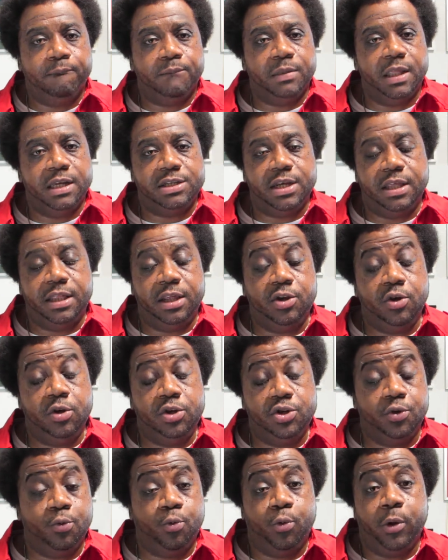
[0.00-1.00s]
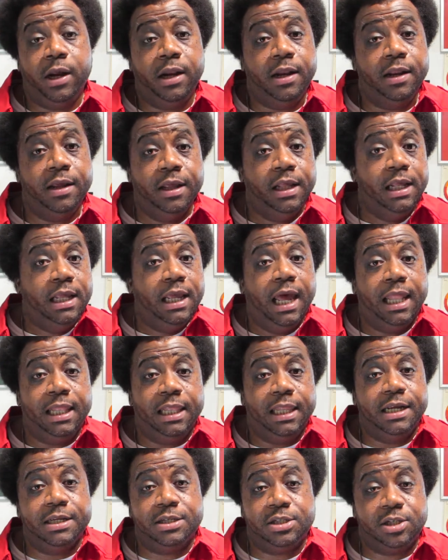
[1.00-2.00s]
They say that you should read at
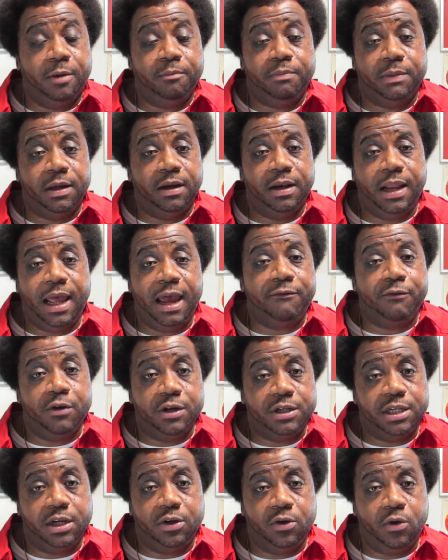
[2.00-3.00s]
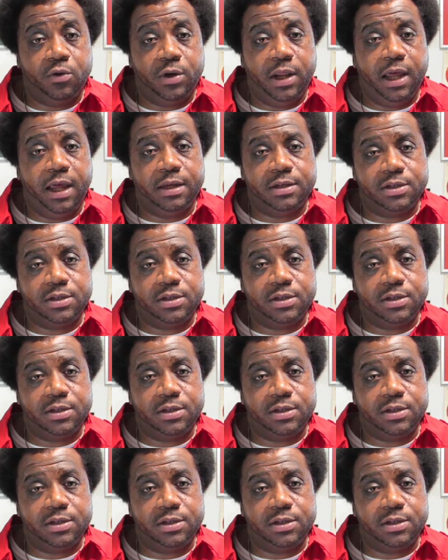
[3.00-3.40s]
least something every single day.